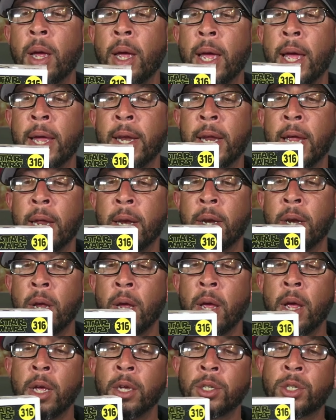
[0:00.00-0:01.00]
and then
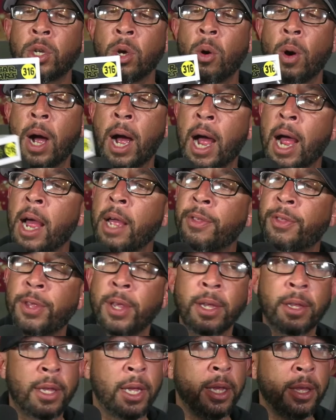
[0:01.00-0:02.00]
so I
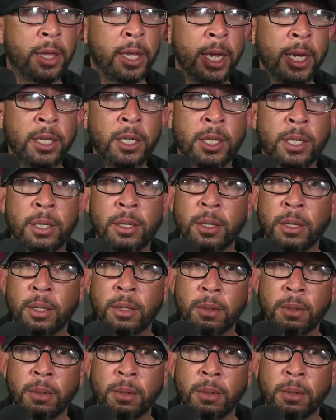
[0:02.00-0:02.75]
think that this